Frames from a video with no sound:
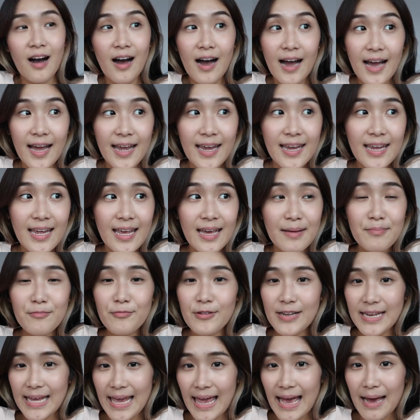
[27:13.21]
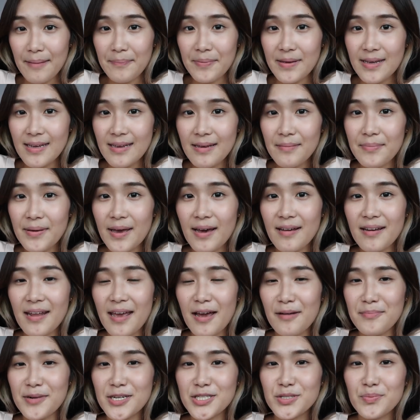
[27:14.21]
I am really happy about
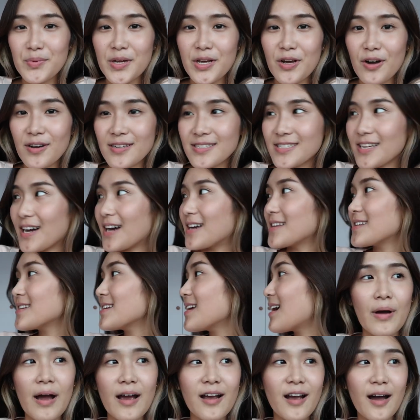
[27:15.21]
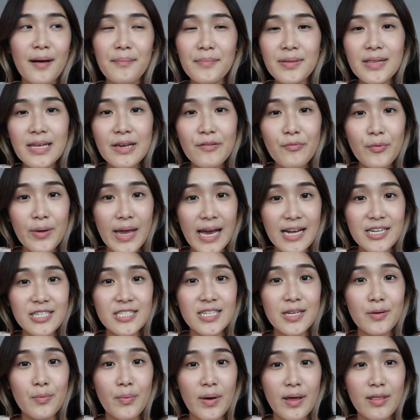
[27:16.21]
how much we got done. I can't believe we
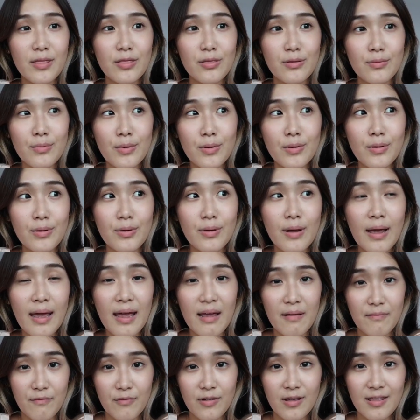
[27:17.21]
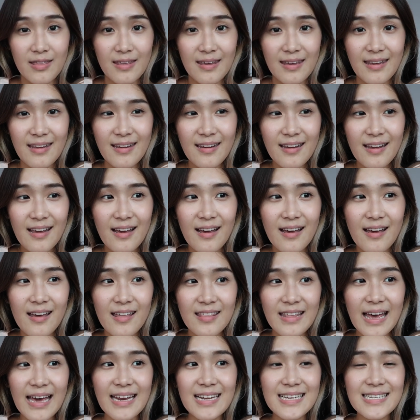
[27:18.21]
actually went through everything.
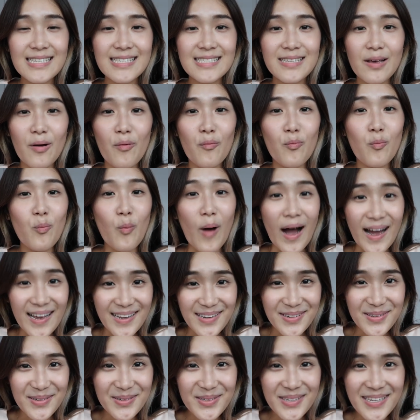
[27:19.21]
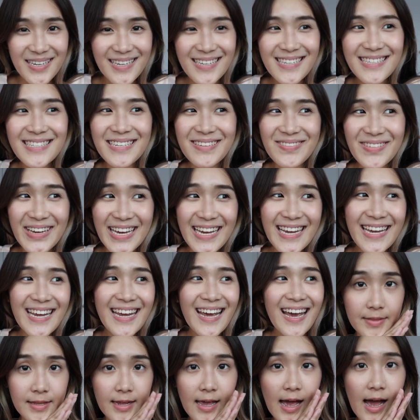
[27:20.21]
That is wild to
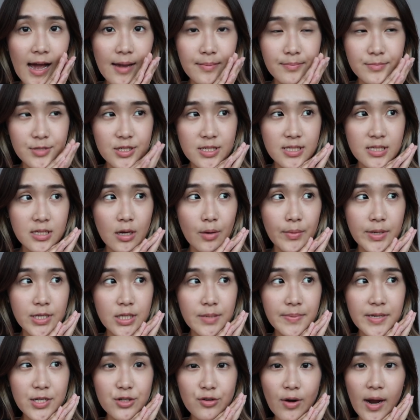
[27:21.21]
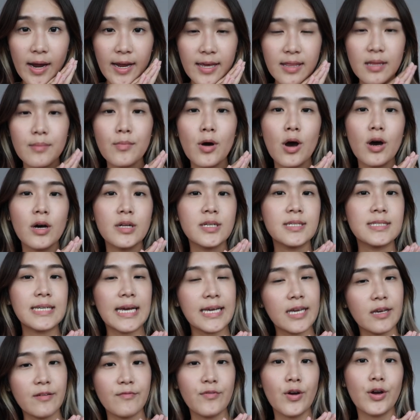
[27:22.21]
me. I'm just going to be trying them on,
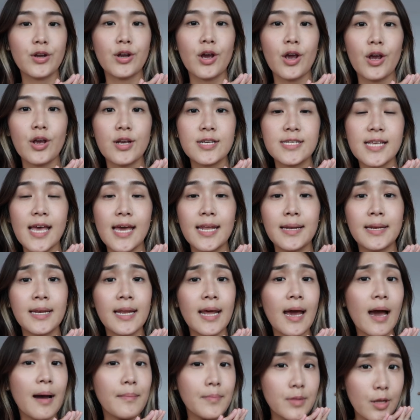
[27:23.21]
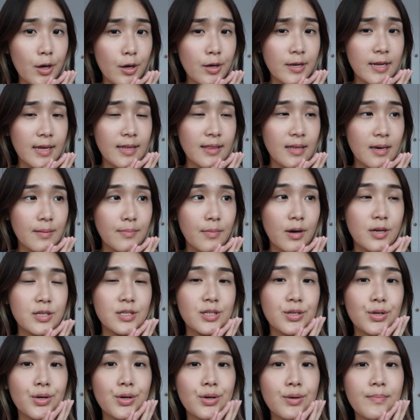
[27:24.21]
taking photos and uploading them
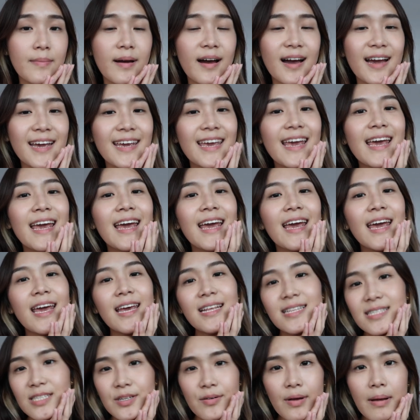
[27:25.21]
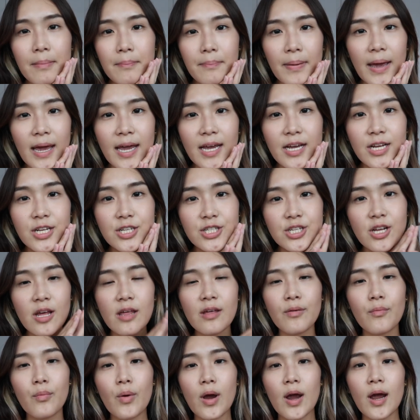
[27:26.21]
onto my Instagram page
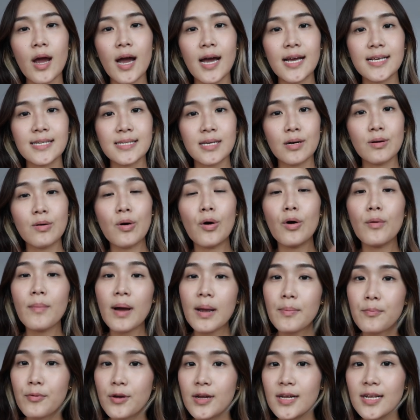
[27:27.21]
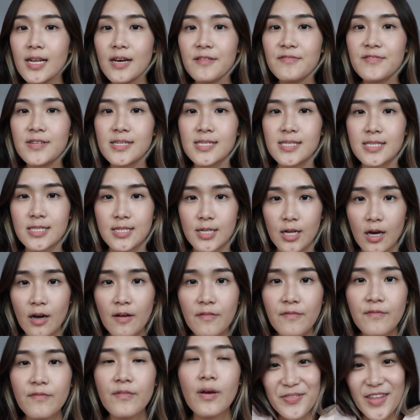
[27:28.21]
where I sell all my pre-loved
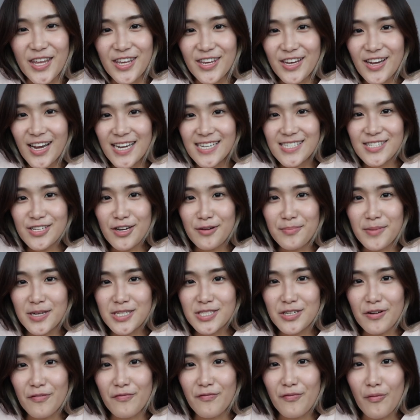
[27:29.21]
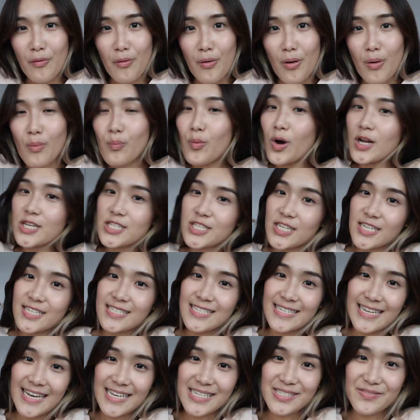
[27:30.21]
stuff. Thank you guys so much for
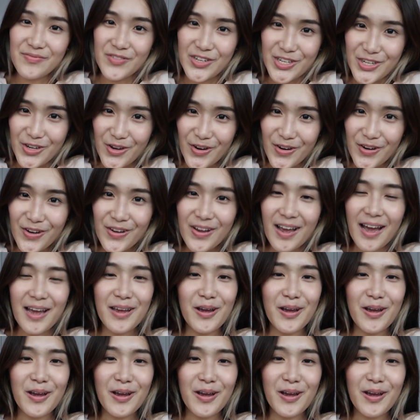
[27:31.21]
watching today's video.